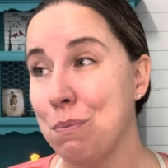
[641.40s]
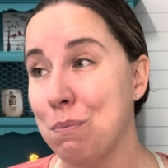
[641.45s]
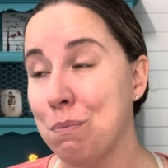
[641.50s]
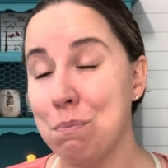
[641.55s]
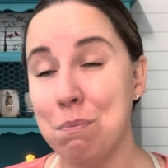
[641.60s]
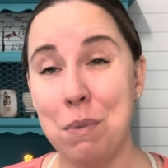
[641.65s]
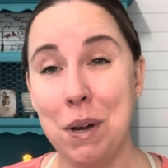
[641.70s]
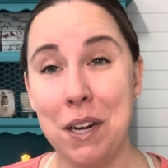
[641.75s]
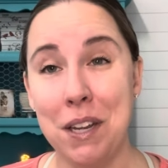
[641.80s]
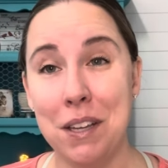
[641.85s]

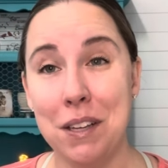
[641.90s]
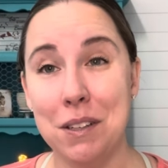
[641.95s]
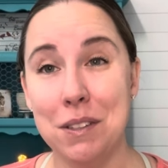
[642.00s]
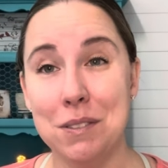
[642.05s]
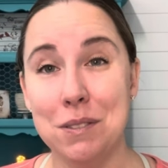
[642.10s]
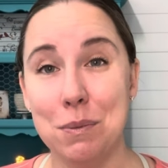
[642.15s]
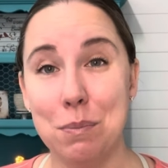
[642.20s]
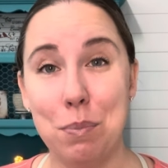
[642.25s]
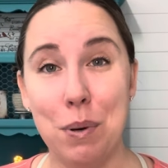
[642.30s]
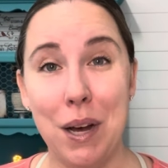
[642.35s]
money
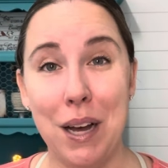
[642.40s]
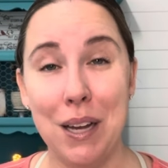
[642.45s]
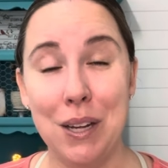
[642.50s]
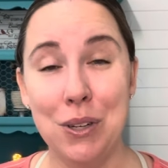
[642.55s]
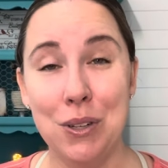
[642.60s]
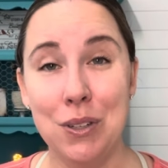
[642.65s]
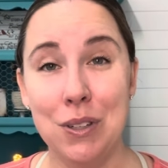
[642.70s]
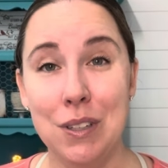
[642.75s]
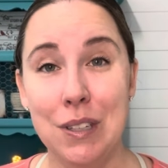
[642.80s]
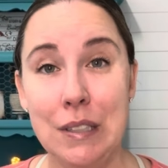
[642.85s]

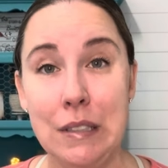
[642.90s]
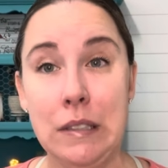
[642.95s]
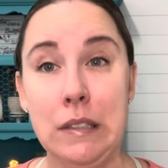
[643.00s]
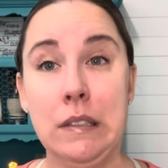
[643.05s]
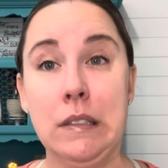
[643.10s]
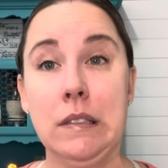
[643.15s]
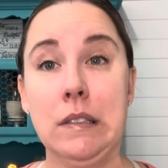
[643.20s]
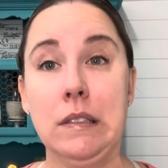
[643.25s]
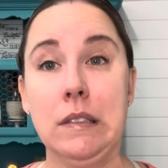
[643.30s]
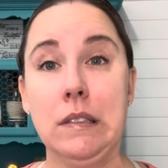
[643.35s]
pile
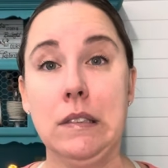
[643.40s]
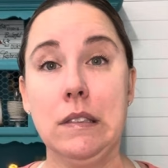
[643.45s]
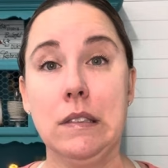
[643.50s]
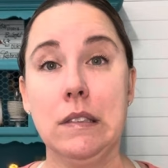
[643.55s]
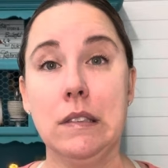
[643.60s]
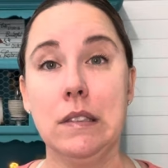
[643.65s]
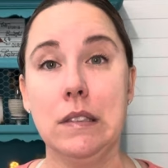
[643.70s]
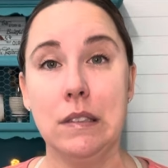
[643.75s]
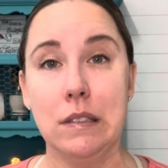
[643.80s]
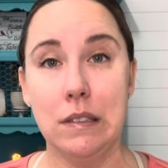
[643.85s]

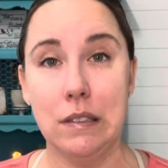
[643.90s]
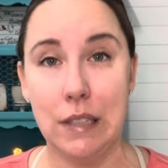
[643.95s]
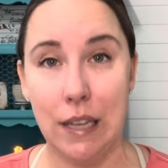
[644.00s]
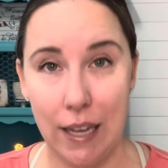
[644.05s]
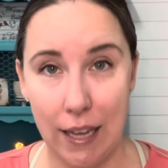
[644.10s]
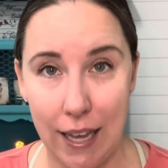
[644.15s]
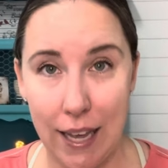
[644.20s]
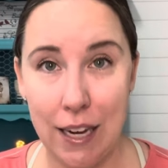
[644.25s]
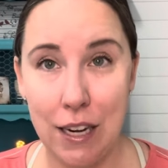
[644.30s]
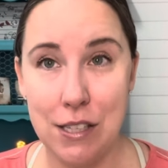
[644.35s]

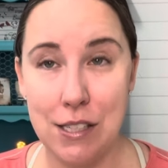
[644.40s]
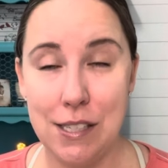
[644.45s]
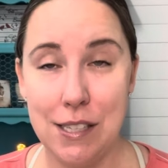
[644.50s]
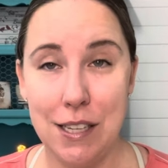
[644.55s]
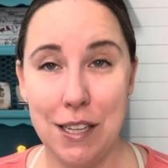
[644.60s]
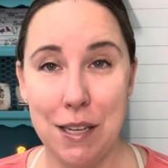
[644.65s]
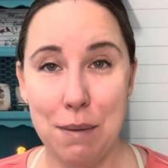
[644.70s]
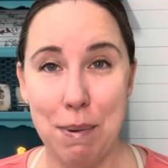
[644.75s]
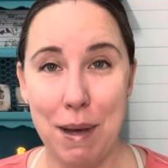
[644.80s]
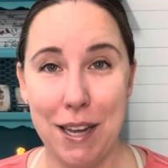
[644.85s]
and I'll
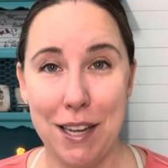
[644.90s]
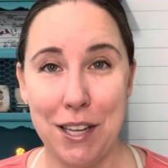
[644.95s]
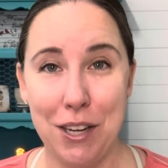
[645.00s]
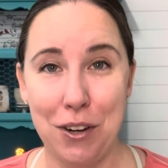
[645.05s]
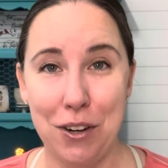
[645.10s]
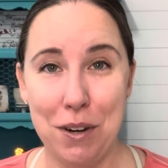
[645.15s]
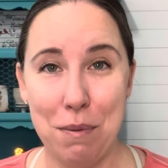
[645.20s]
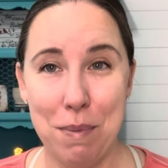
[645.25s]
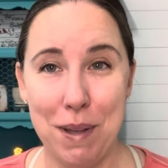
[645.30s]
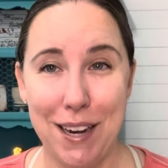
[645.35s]
see you back here
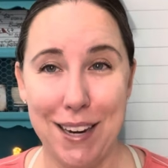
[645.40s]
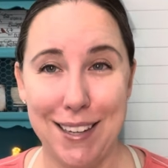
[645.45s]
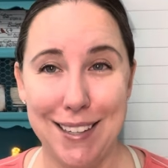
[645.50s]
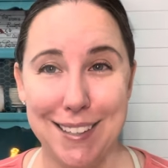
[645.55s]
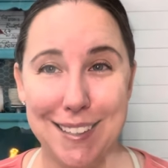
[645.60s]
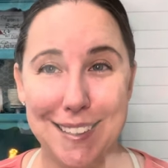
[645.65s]
in a minute.